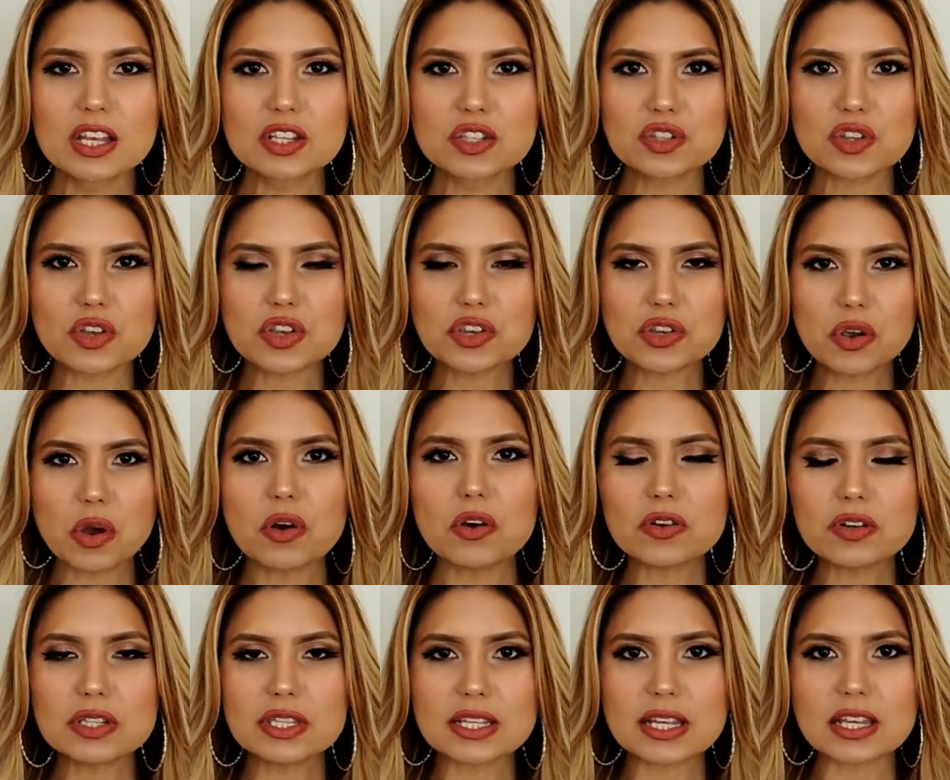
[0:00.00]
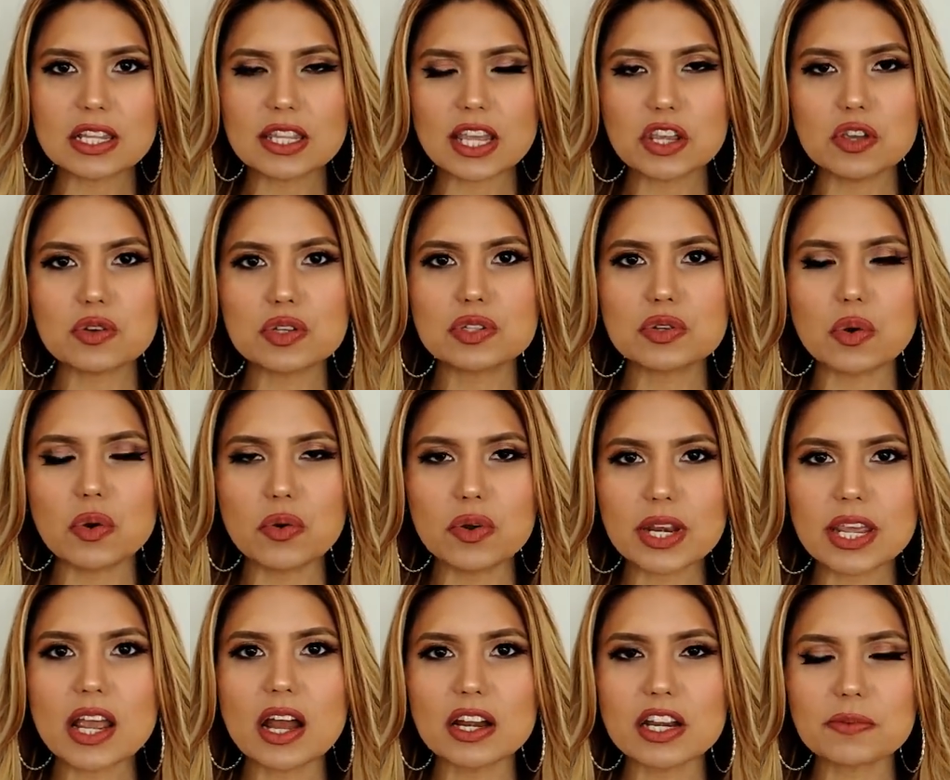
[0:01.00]
So Jord, they use
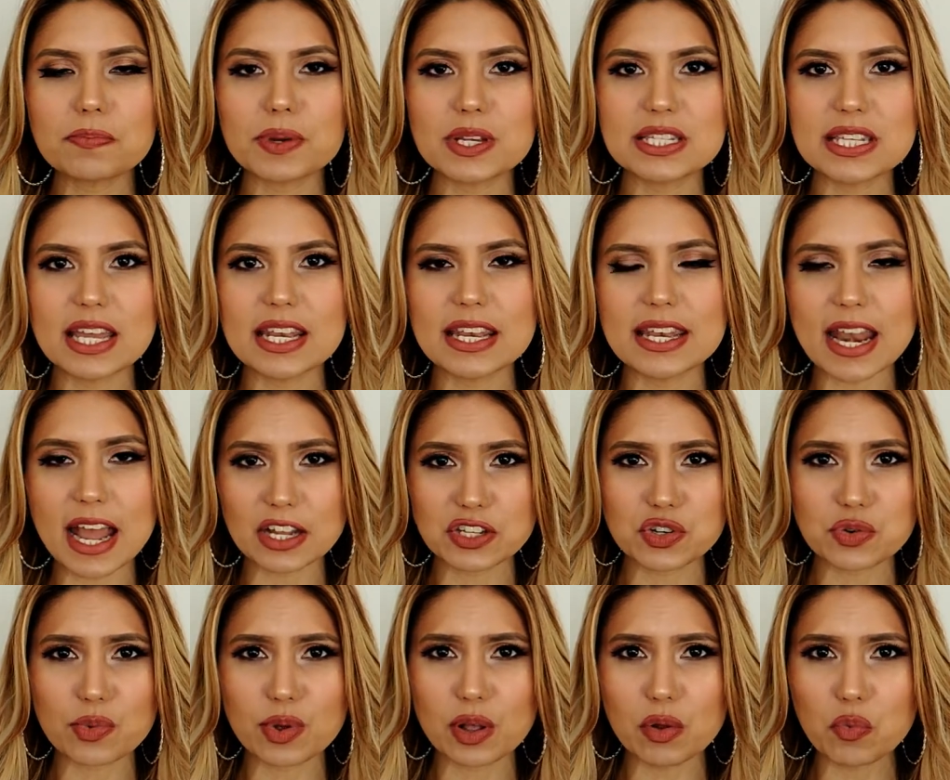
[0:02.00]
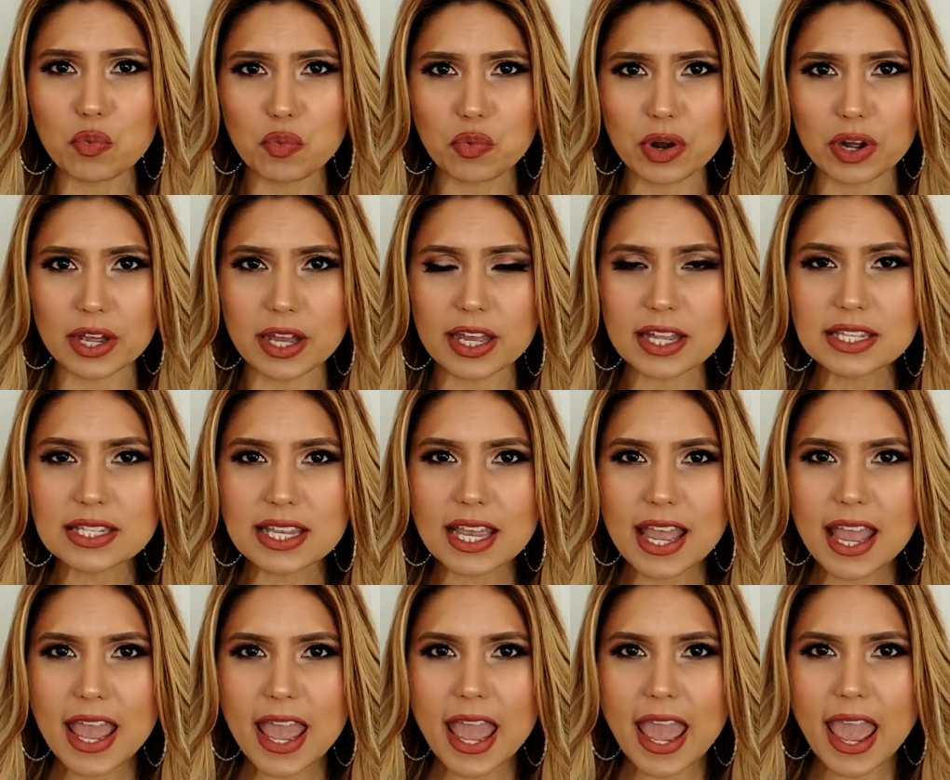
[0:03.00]
only 100% natural wood,
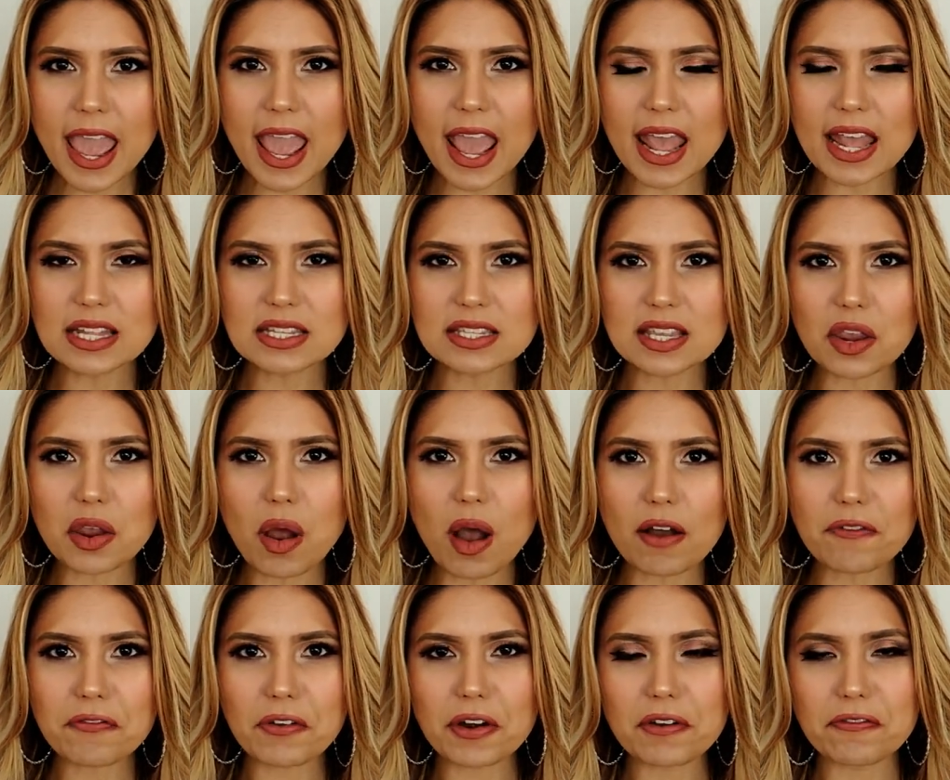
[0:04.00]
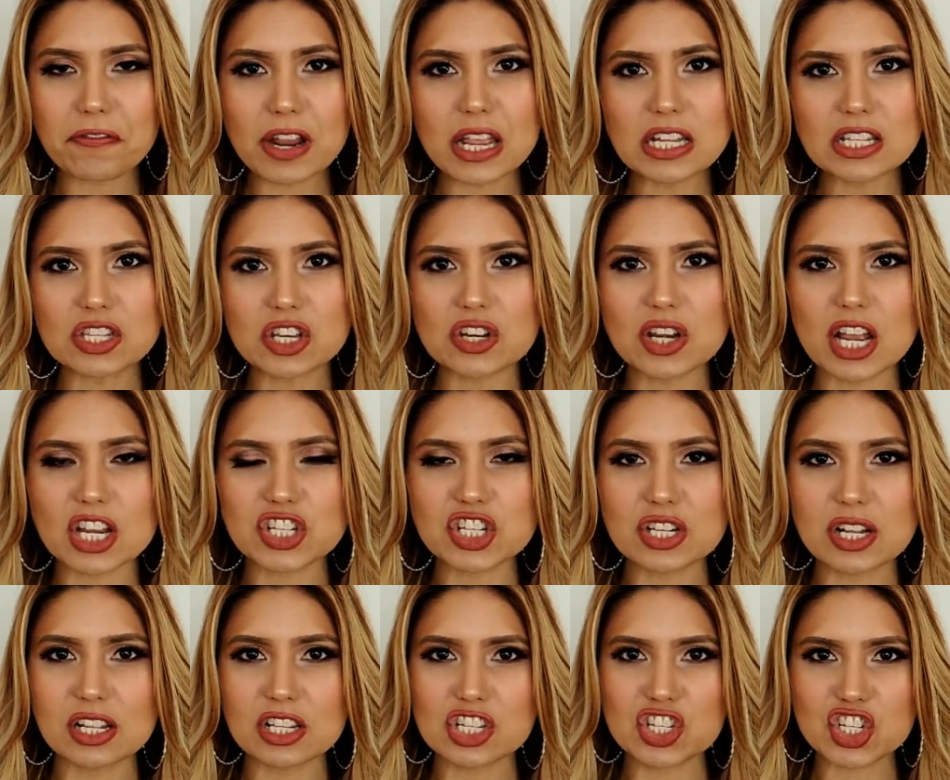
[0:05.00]
and they offer free
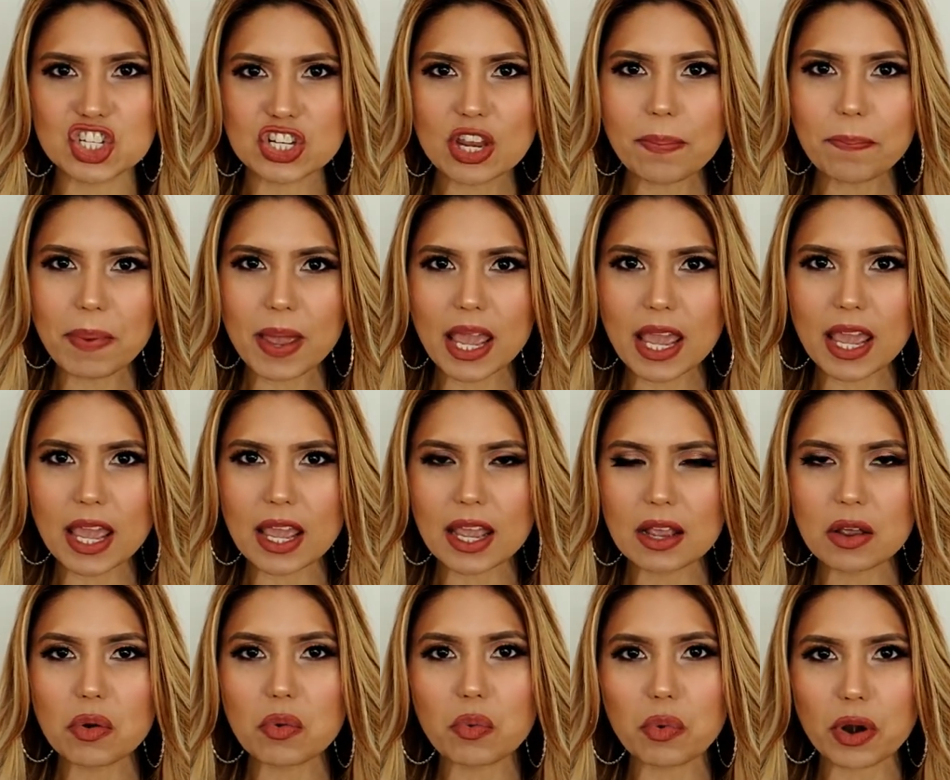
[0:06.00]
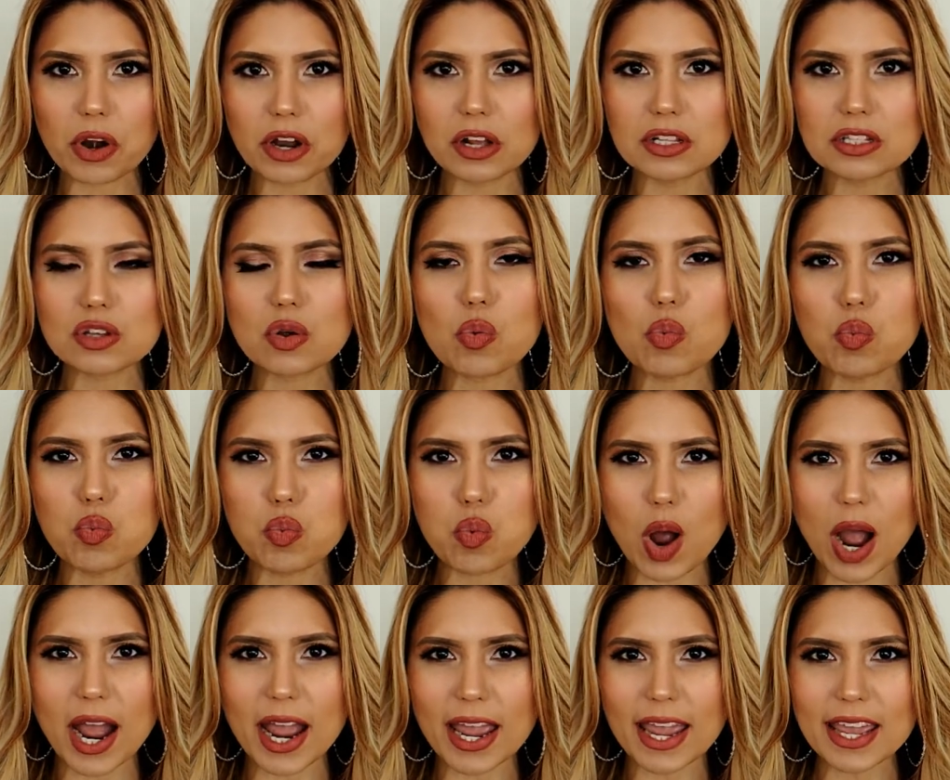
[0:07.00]
international shipping
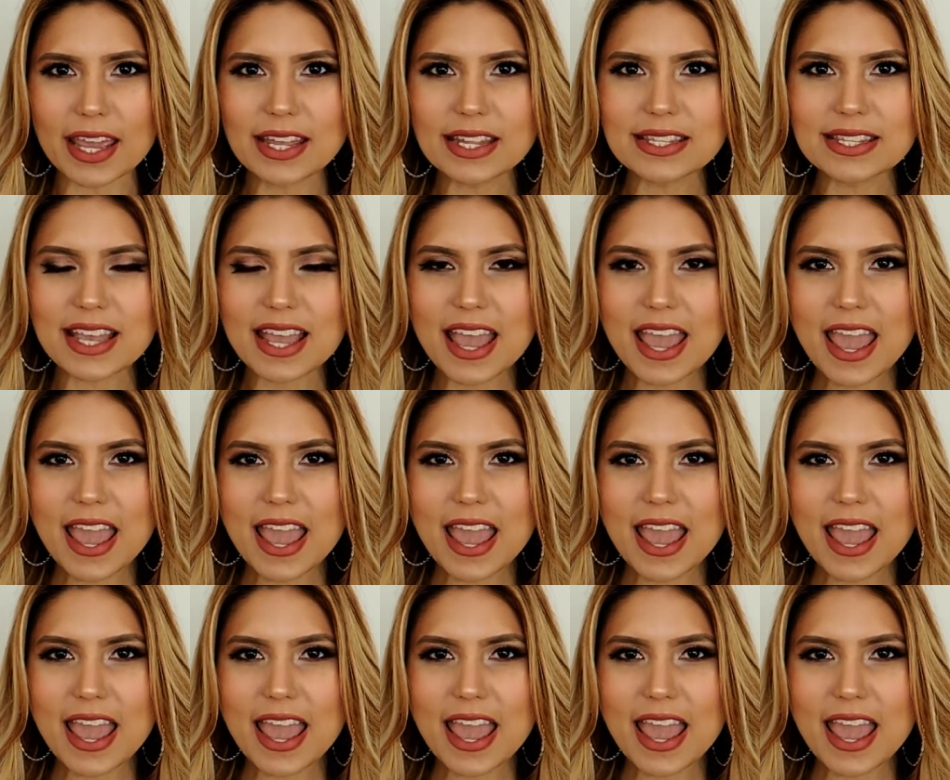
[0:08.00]
worldwide,